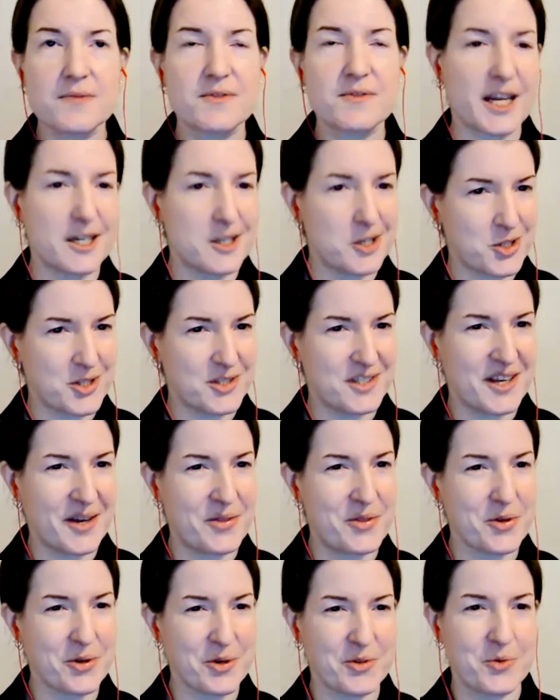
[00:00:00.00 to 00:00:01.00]
technicians
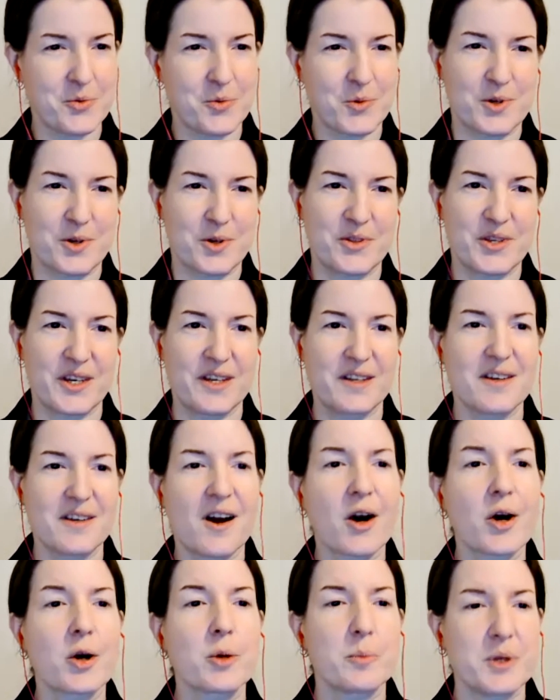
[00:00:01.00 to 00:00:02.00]
out there in the world that
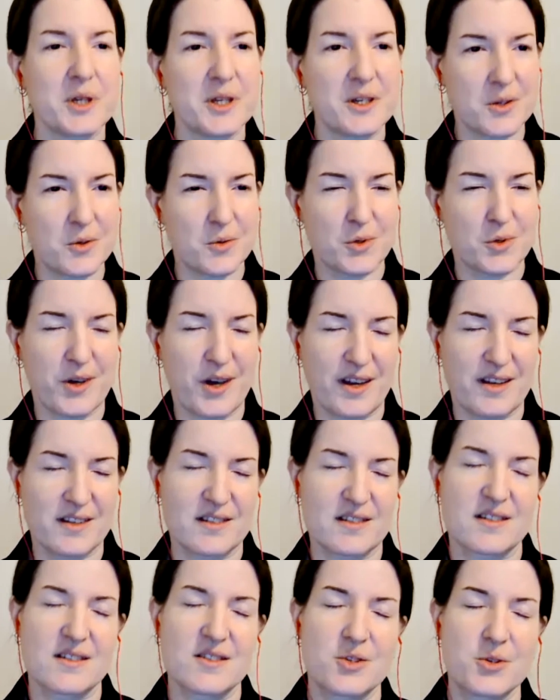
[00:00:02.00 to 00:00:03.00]
aren't being
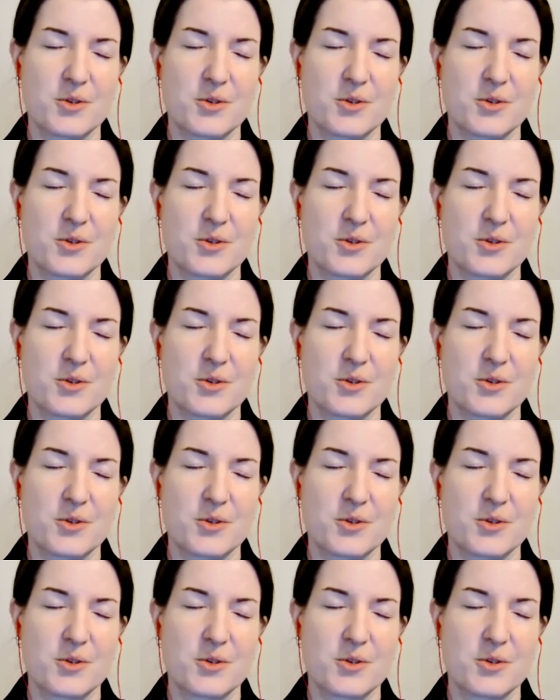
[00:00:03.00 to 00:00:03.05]
utilized